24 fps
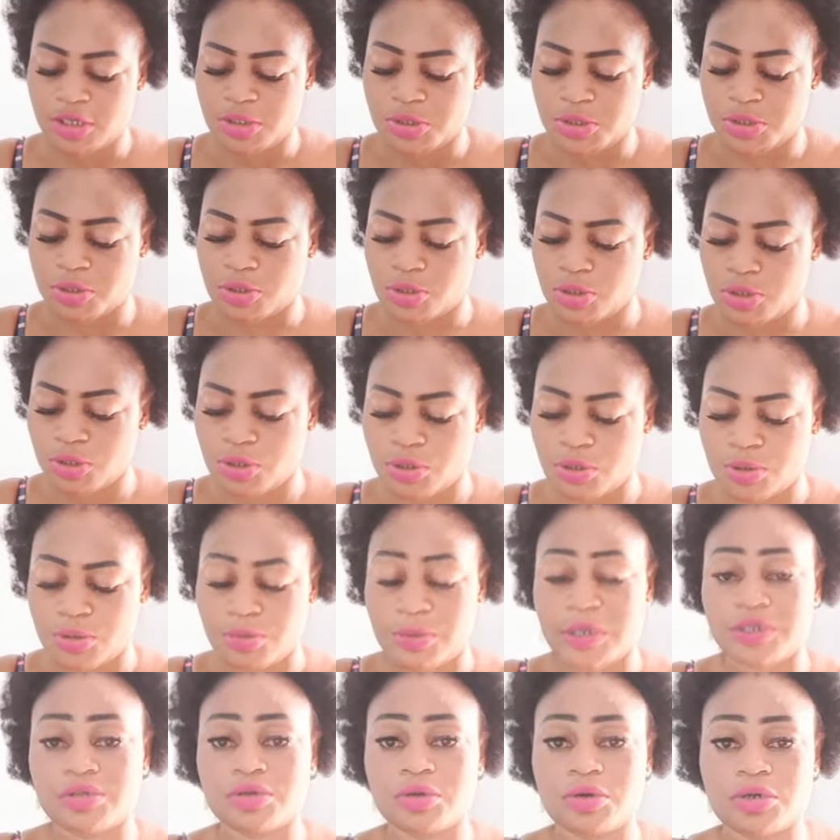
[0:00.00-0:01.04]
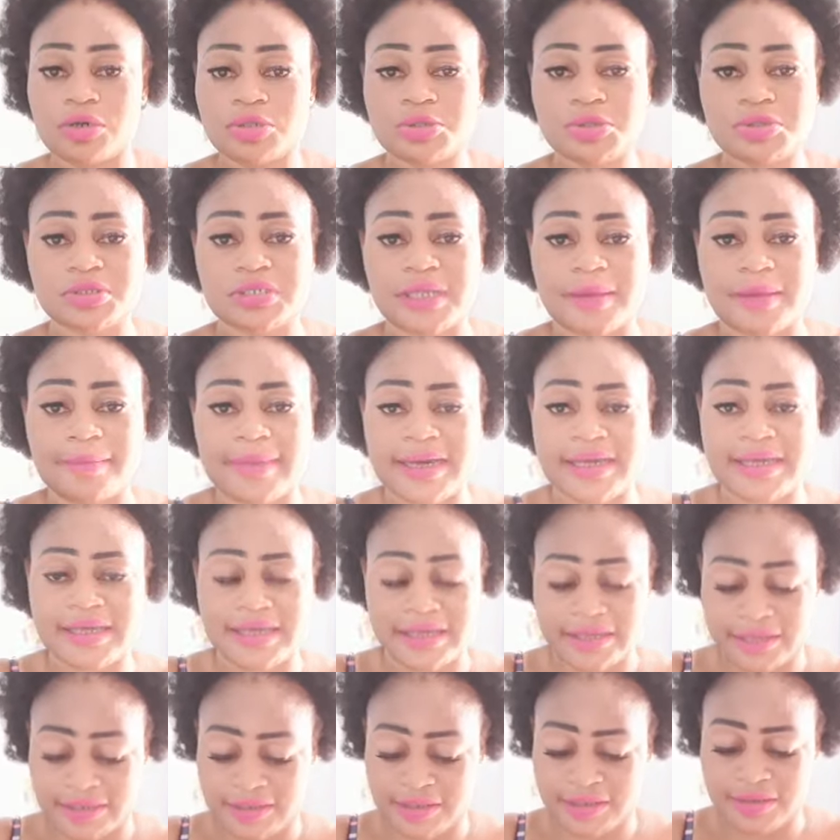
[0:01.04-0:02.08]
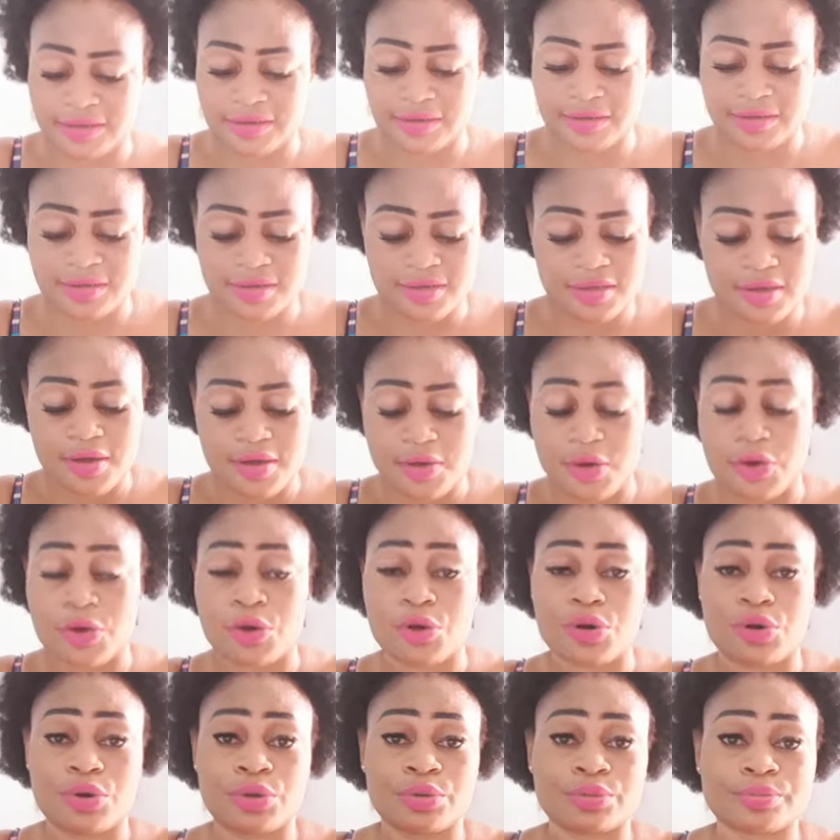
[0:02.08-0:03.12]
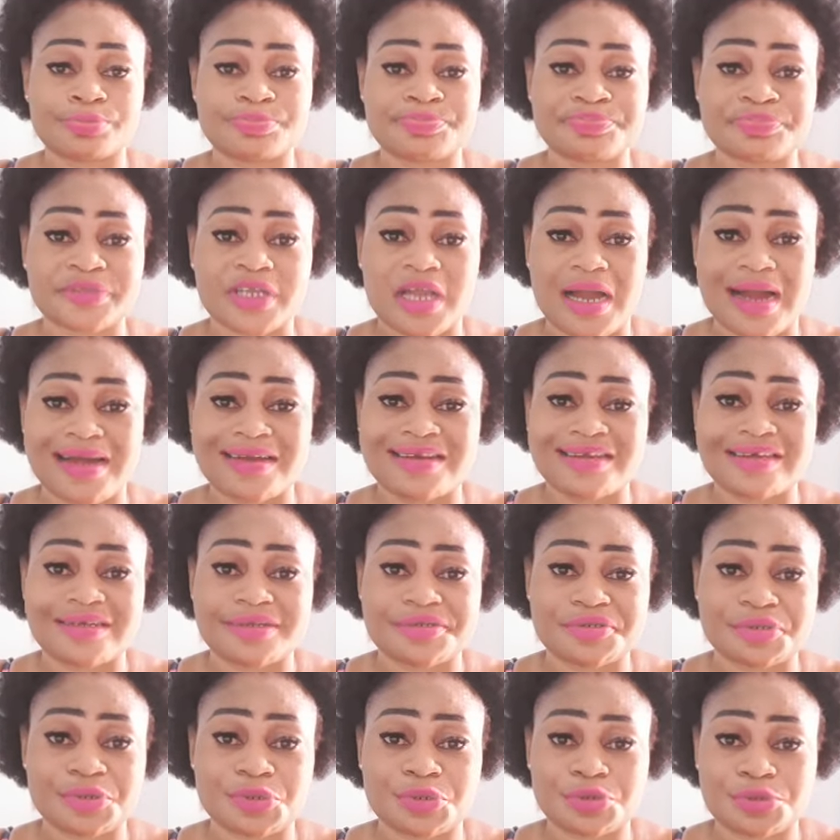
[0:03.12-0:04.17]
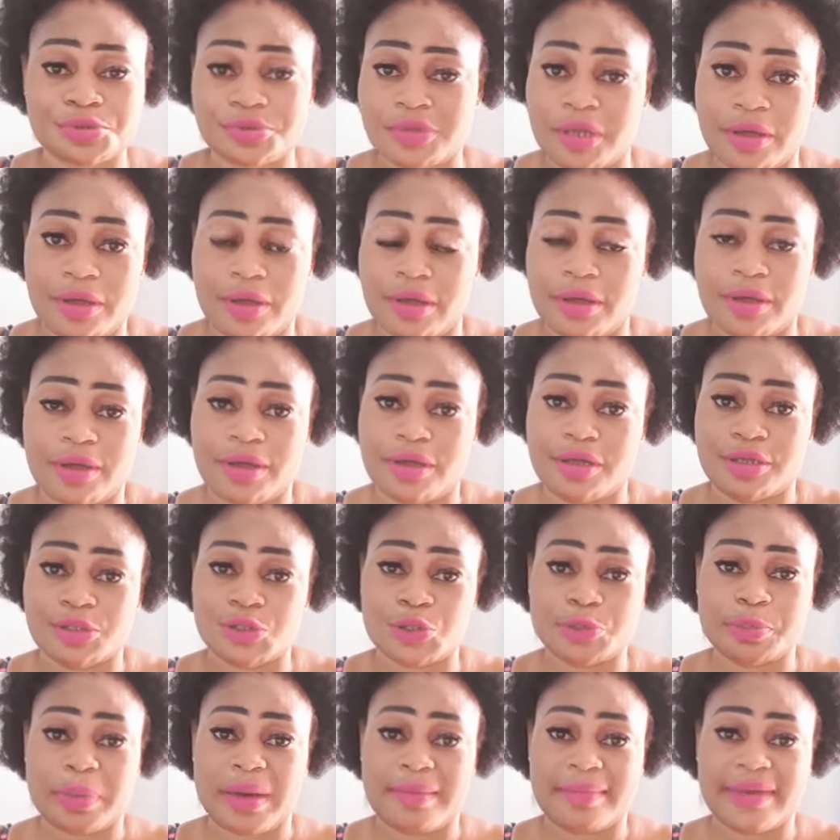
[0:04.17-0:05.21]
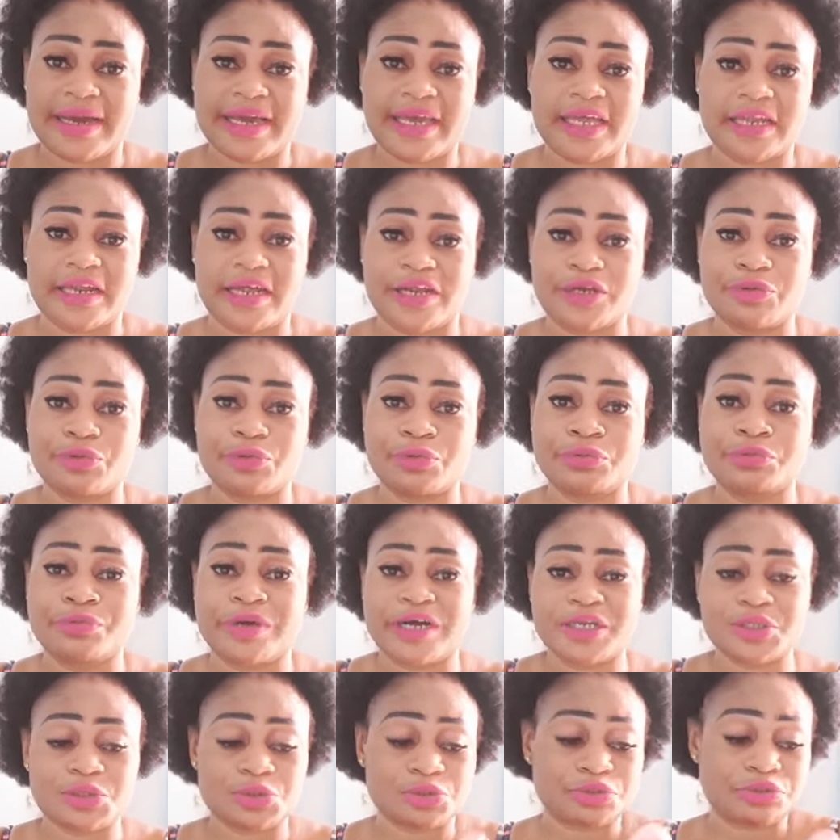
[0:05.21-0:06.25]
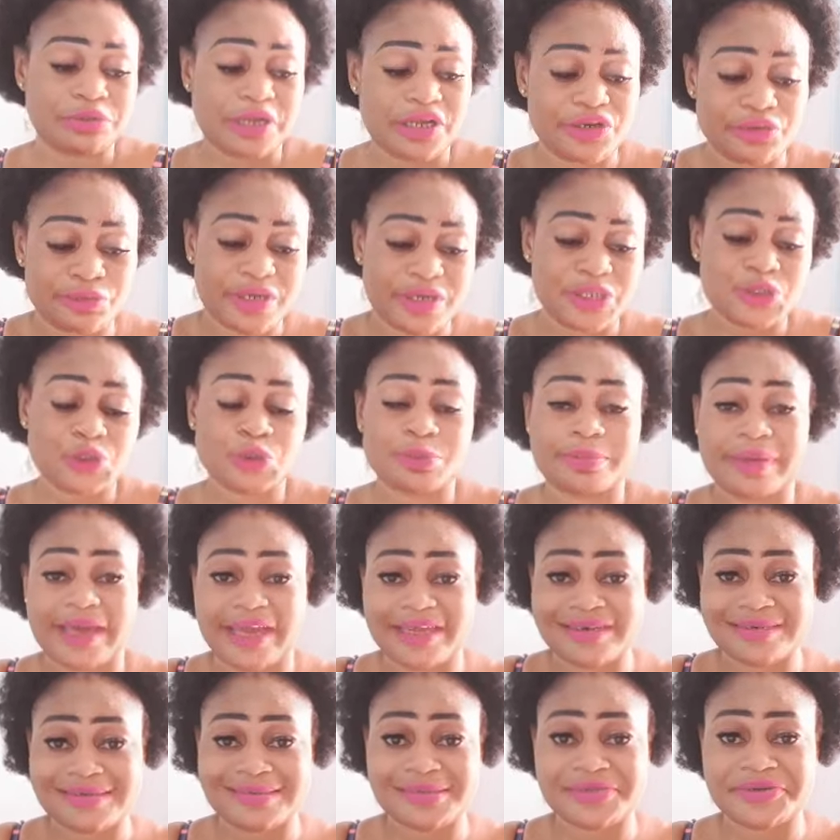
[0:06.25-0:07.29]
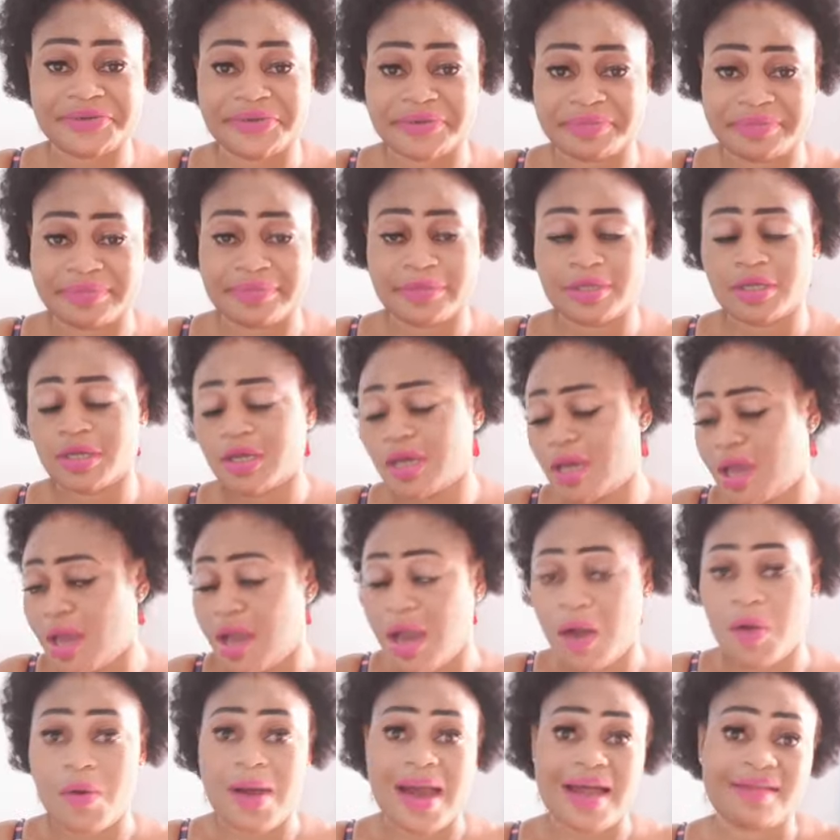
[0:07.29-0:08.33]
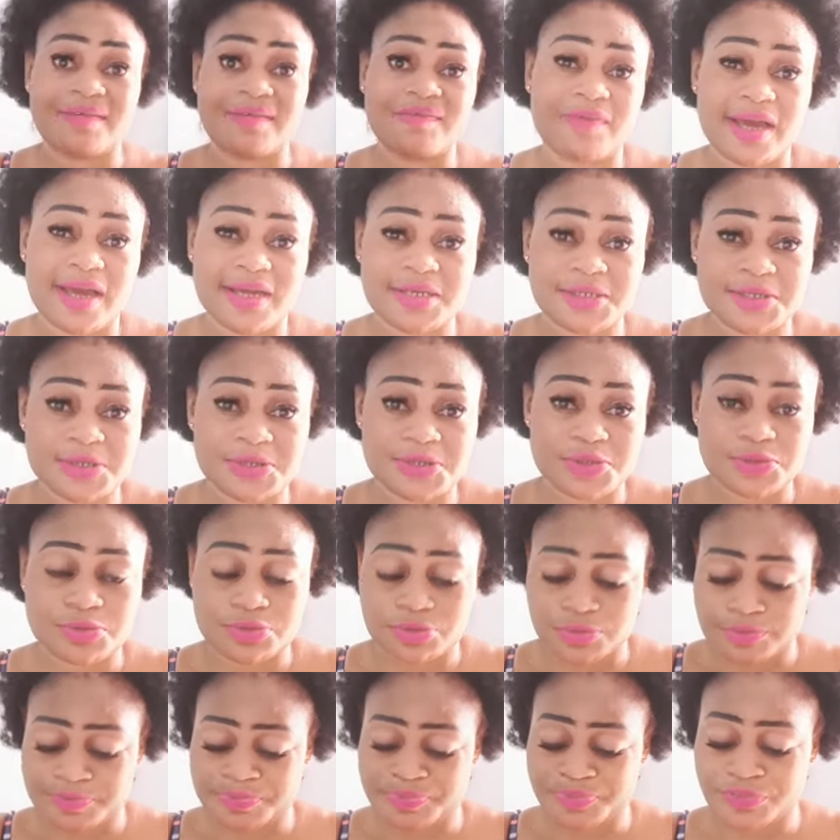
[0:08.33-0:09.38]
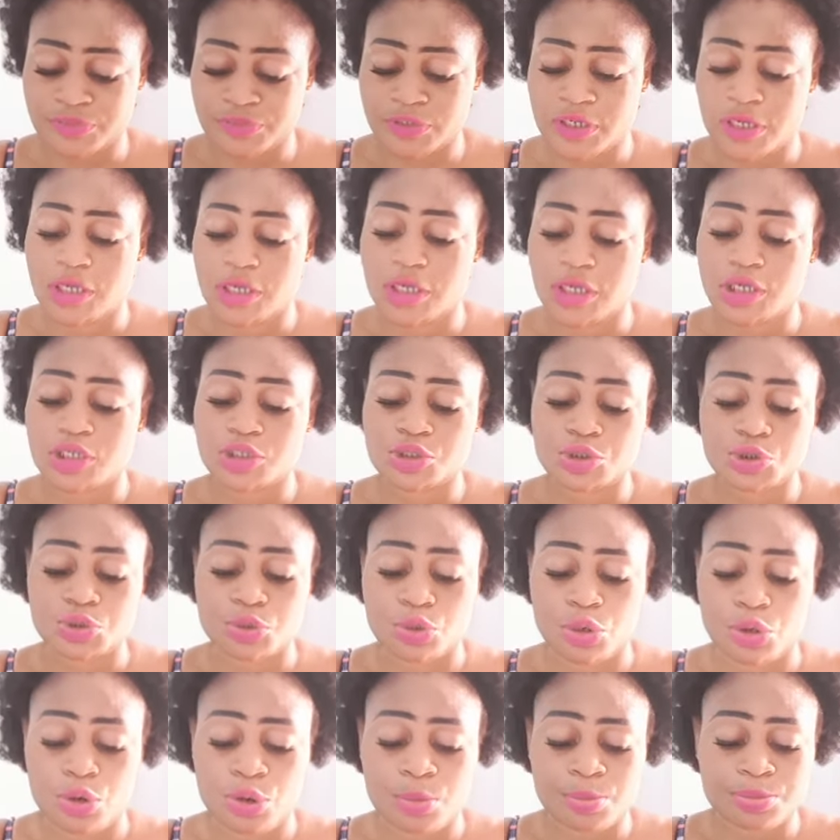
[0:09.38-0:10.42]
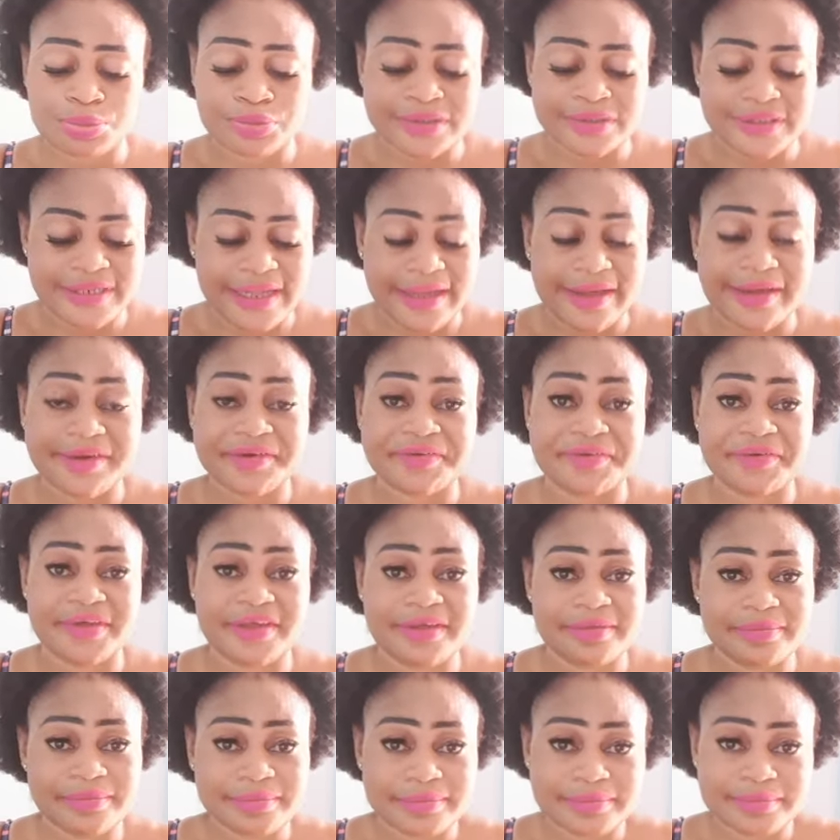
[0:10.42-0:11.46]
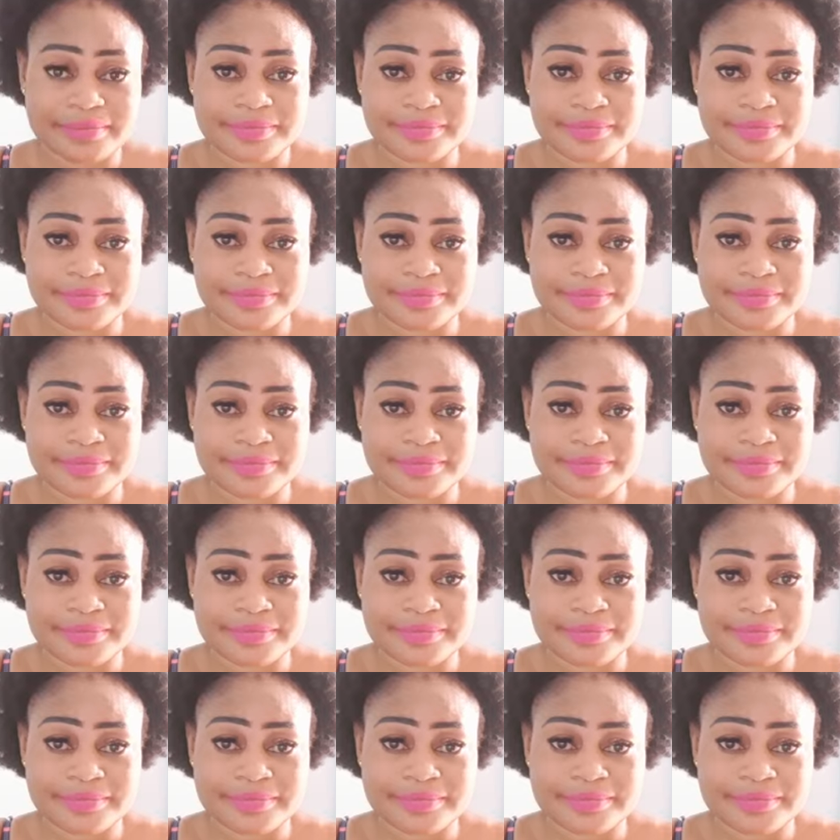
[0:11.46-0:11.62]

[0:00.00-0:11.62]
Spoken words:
So when you go to the market or at the supermarket and you want to buy this cream, I will advise you to open the cream.